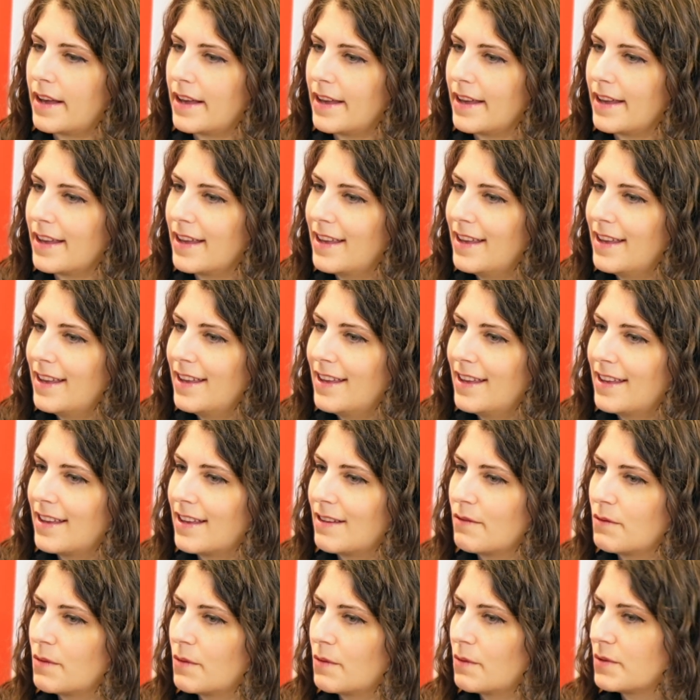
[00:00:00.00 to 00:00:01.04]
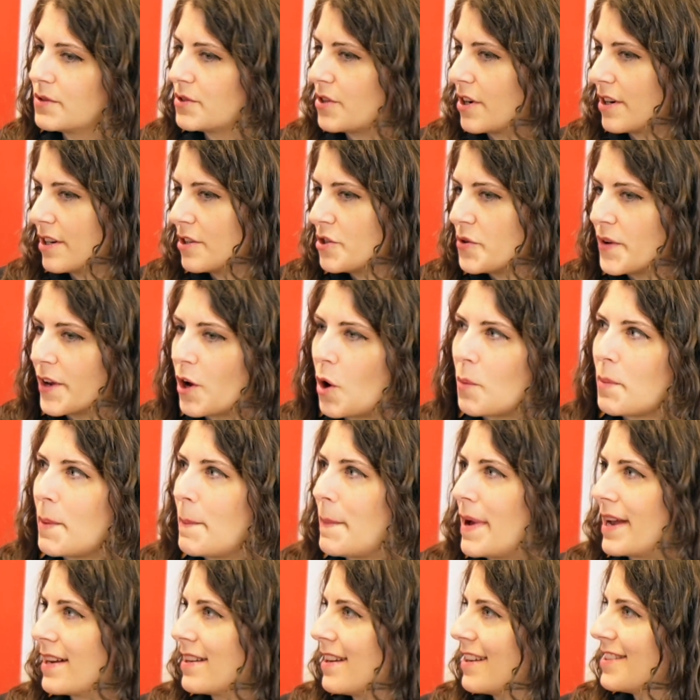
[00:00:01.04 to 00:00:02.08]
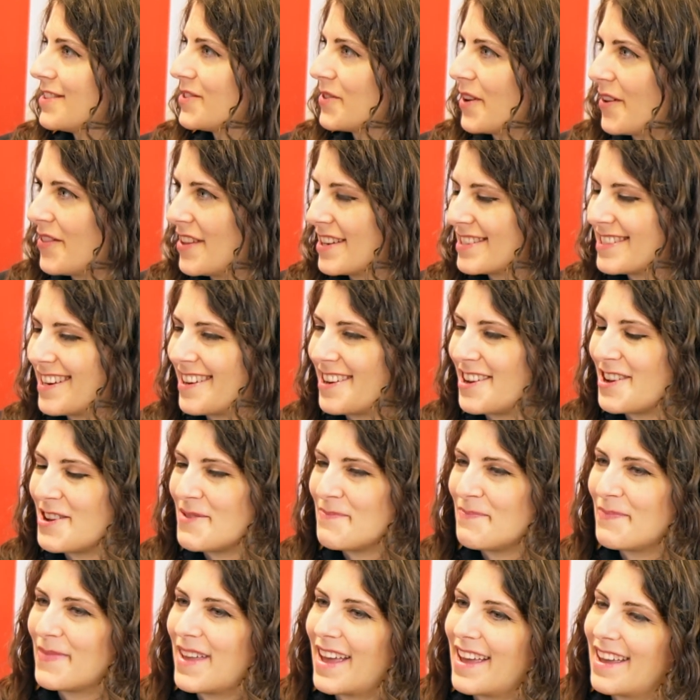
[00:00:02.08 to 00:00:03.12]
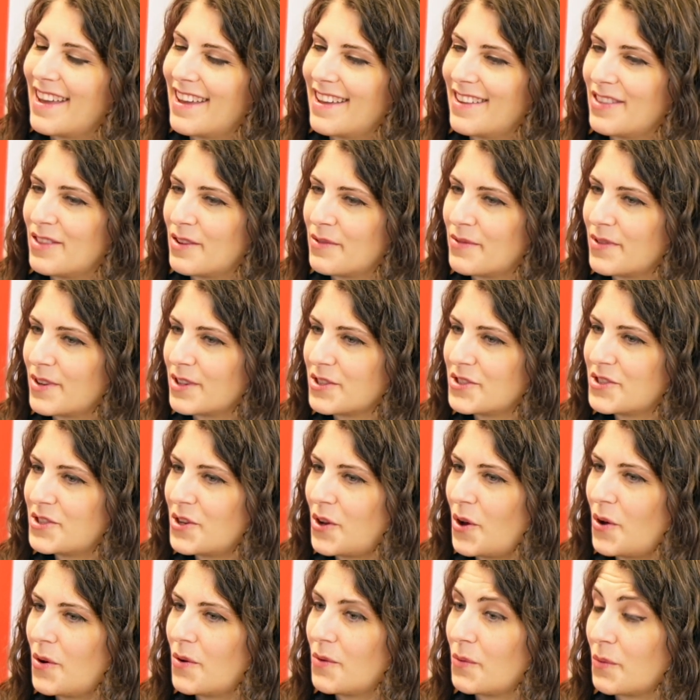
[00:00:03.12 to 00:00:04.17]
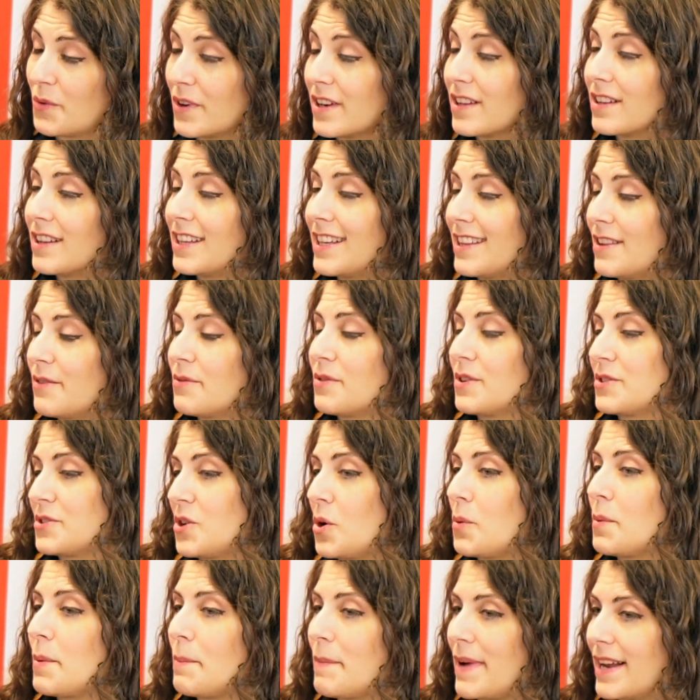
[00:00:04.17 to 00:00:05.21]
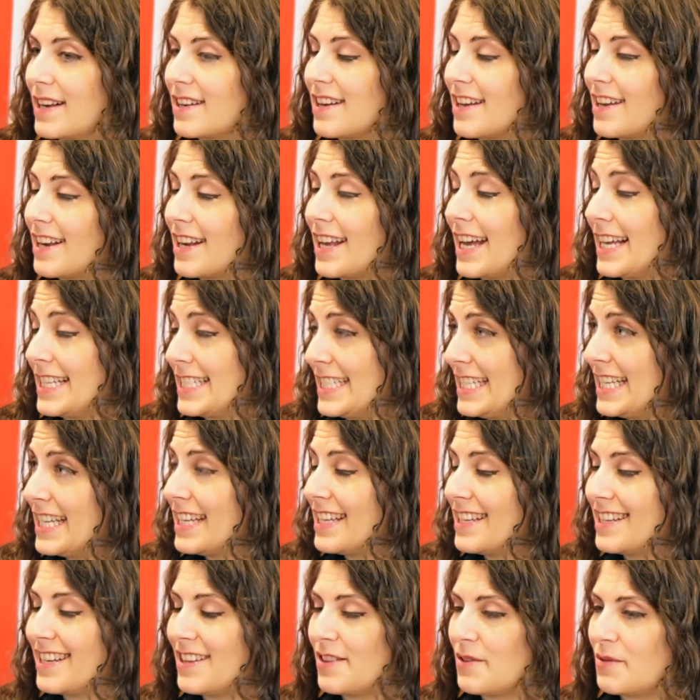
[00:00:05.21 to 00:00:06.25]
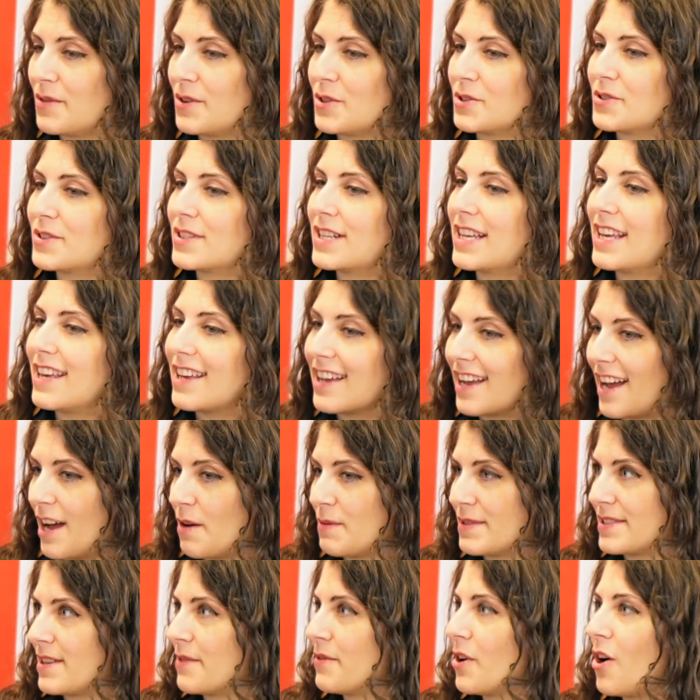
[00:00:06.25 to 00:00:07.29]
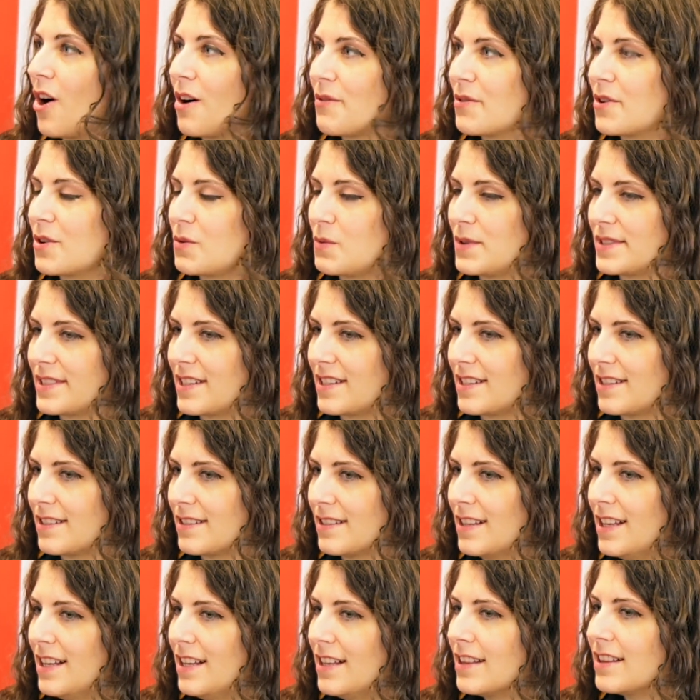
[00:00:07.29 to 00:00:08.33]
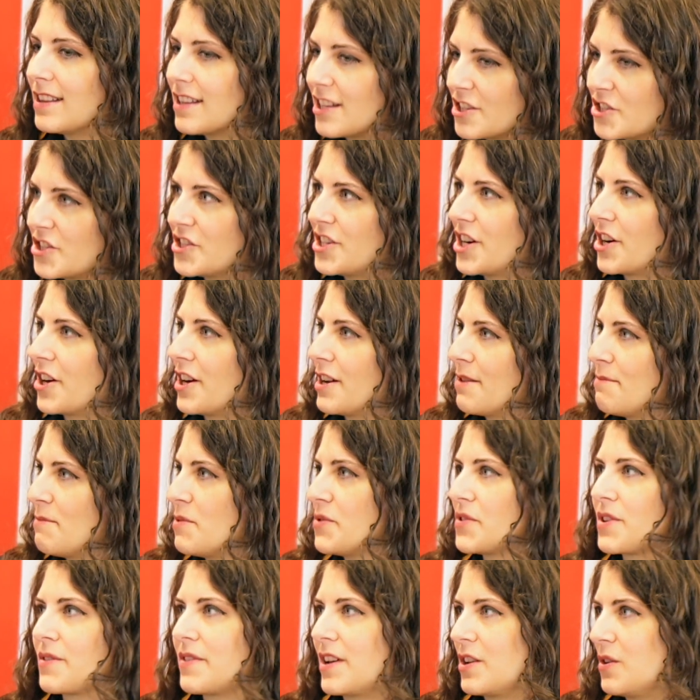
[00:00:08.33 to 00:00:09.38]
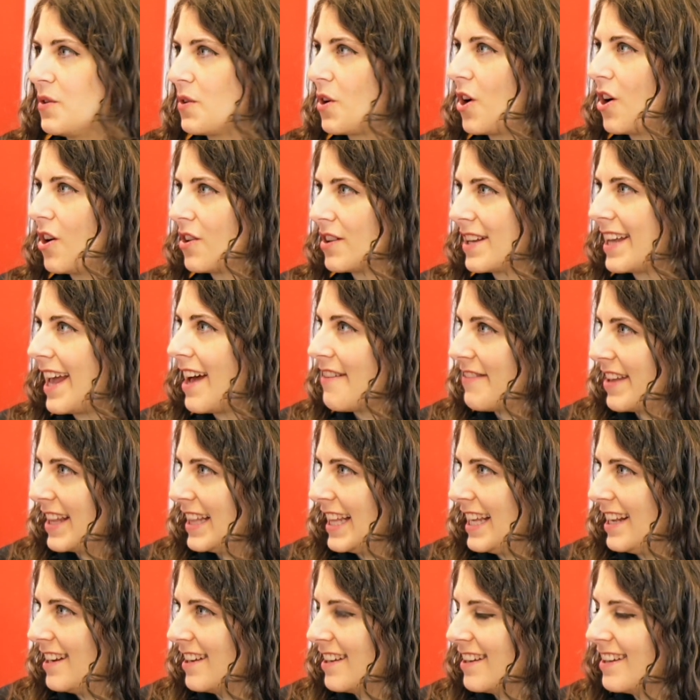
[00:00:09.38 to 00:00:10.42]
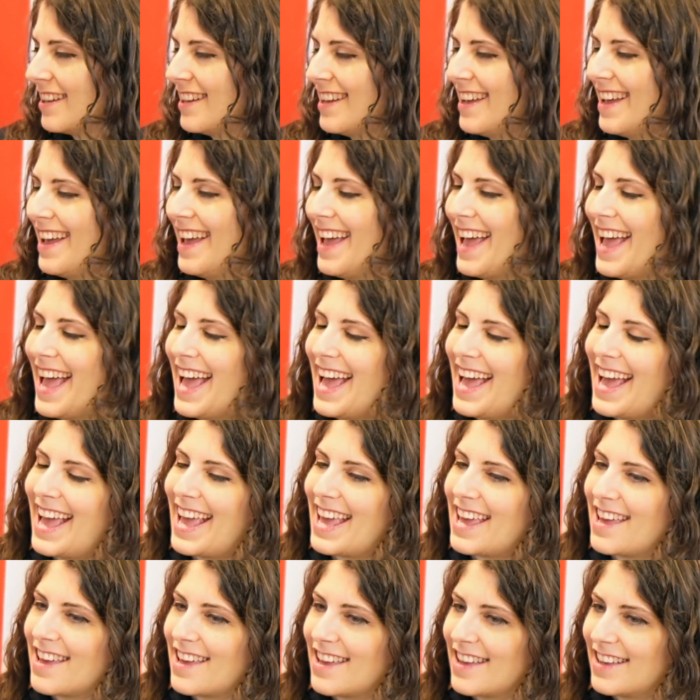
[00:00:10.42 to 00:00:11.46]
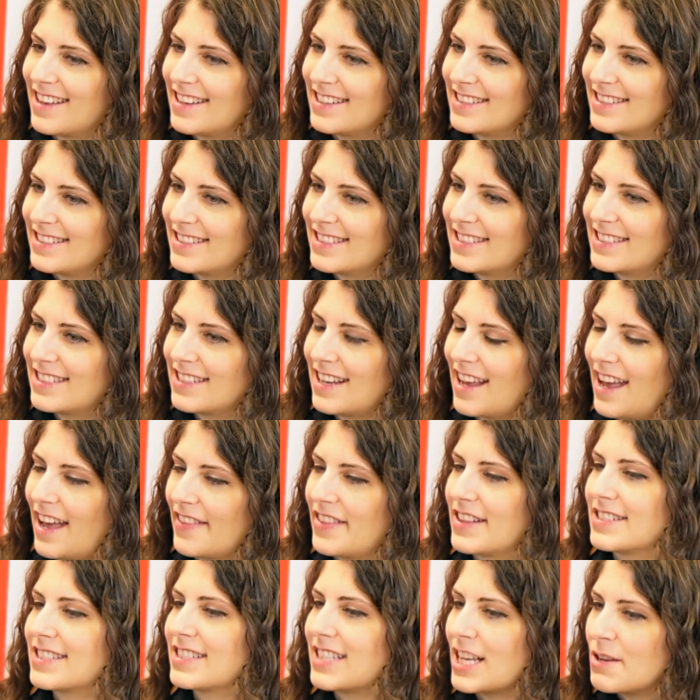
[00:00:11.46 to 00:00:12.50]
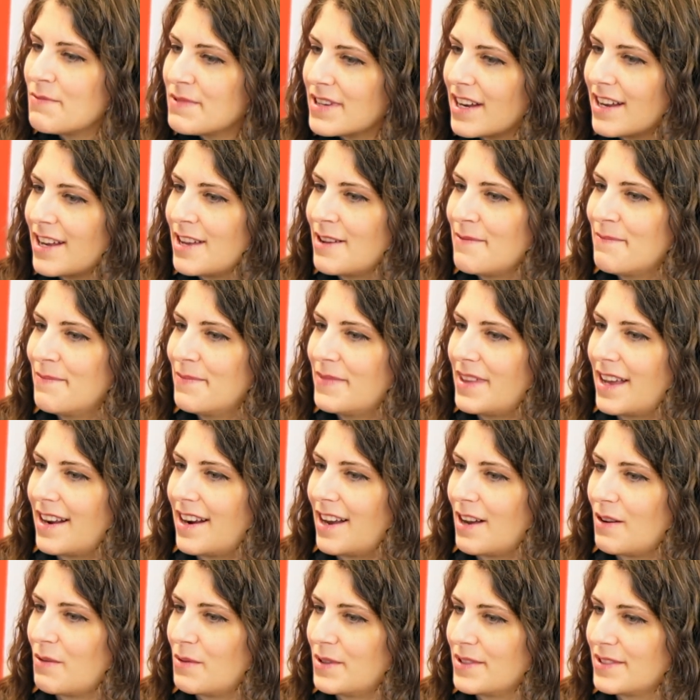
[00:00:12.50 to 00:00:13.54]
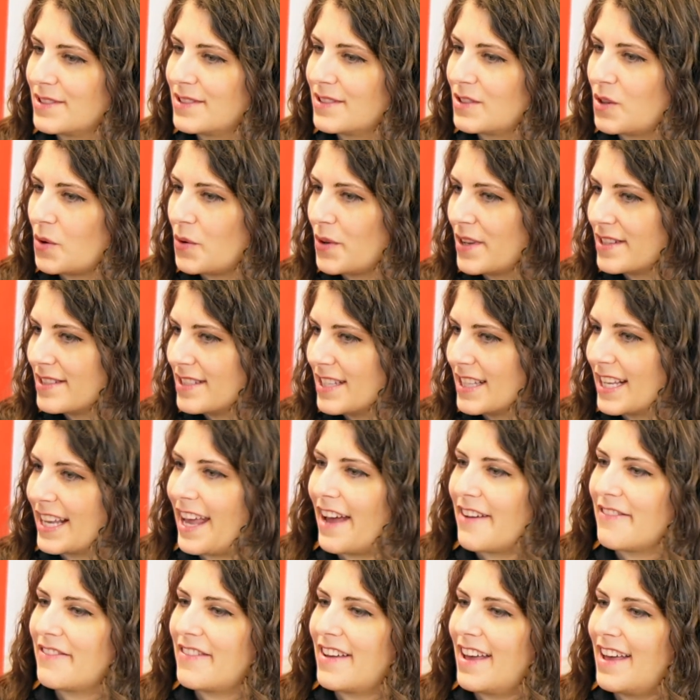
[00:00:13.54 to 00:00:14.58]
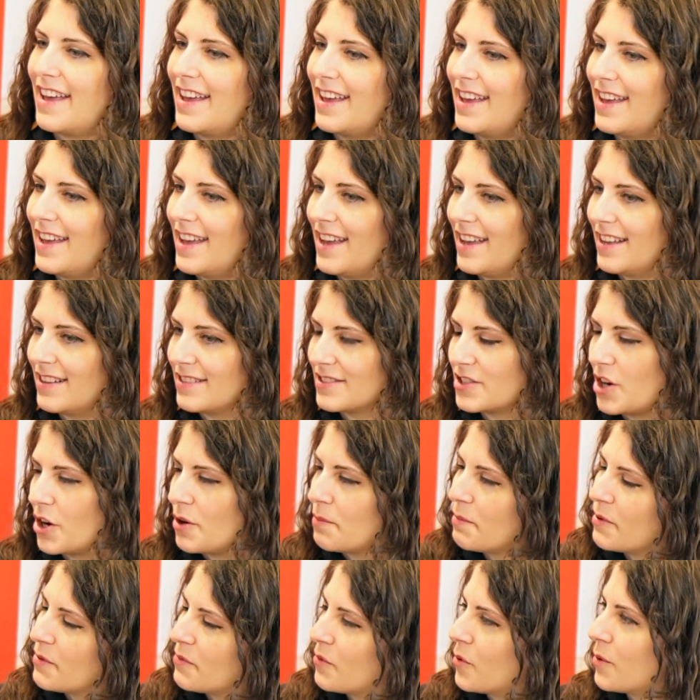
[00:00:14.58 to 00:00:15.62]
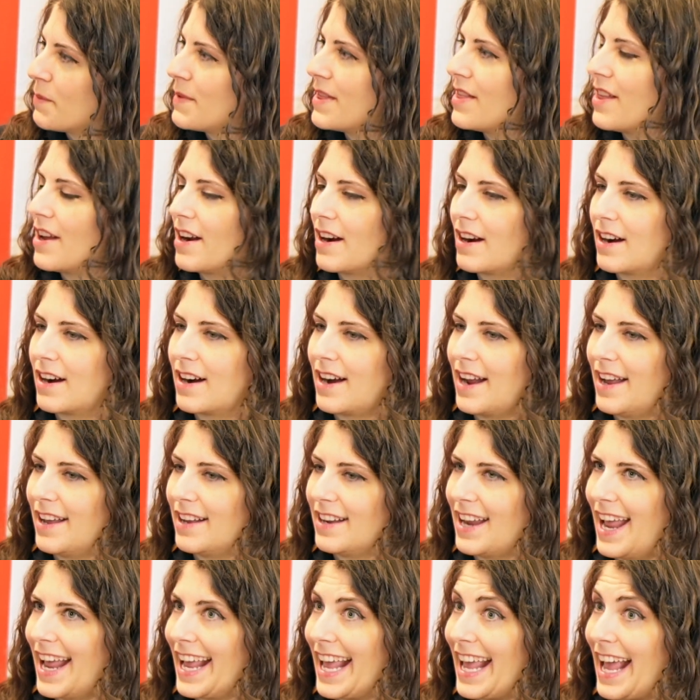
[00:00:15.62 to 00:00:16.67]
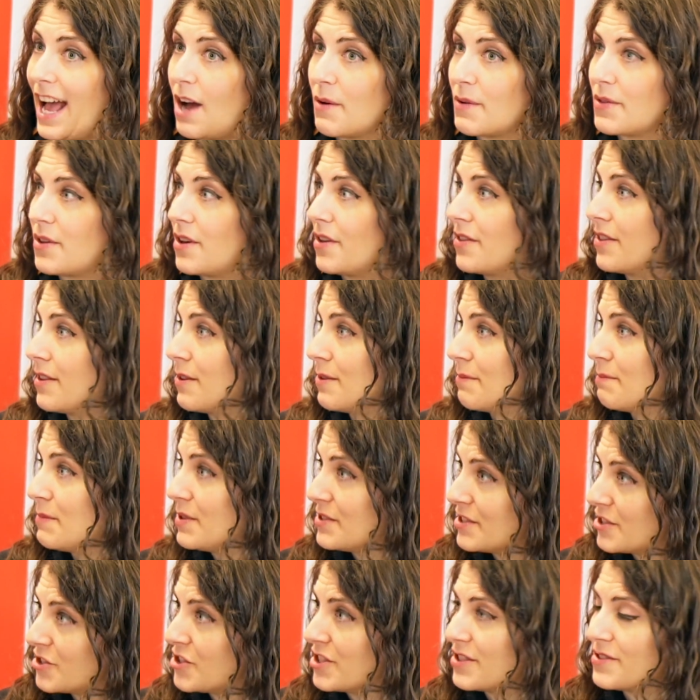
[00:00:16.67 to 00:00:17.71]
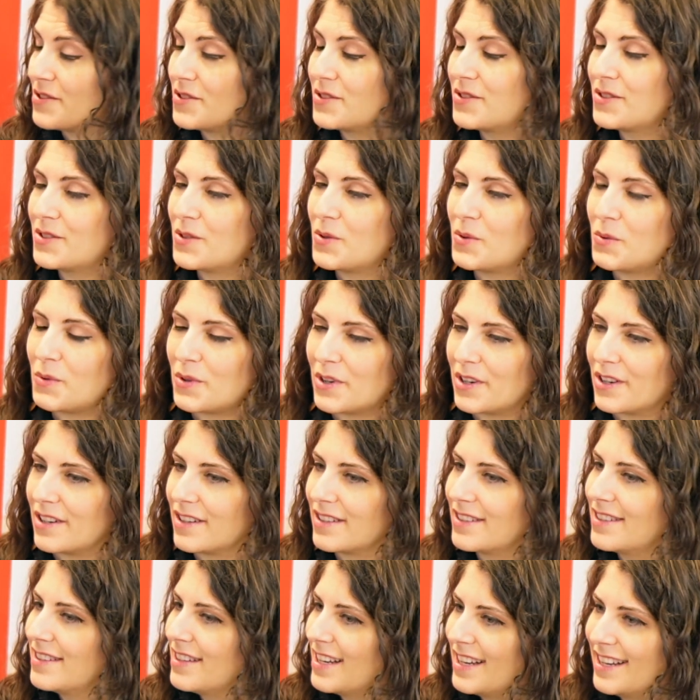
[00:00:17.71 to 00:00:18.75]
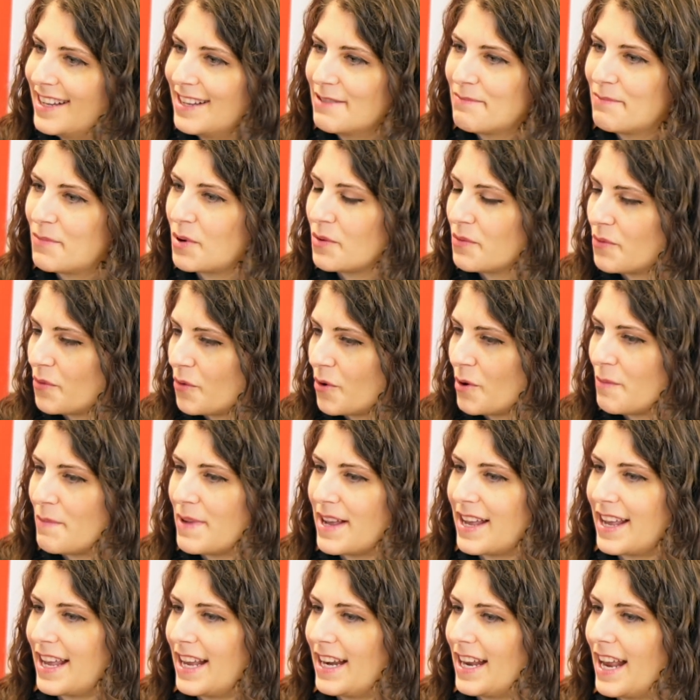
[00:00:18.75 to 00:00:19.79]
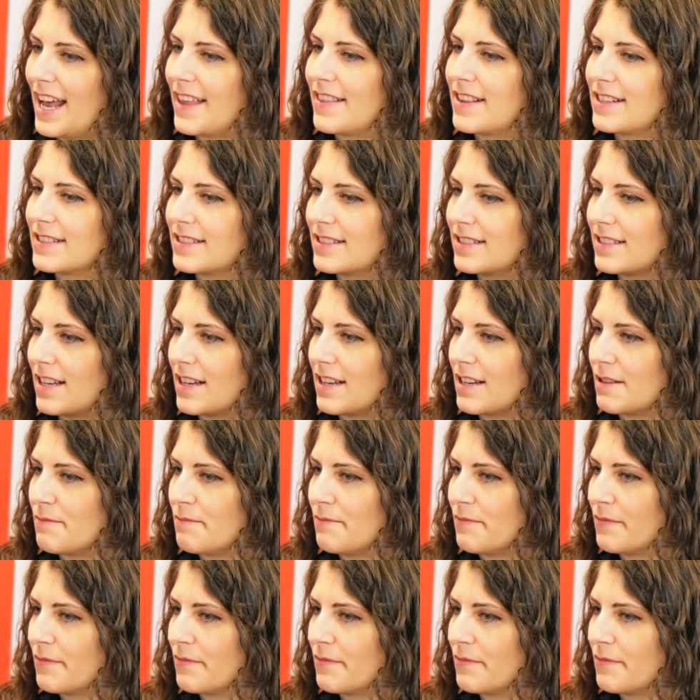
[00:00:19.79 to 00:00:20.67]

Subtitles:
I started doing open mic nights around that time. And the first open mic night I did, and the first gig I was ever offered, was at a legendary music venue called Cafe Lena. Okay. And at the same time that I was going to the cafe and started performing there and hanging out with all the musicians who were performing, and it had this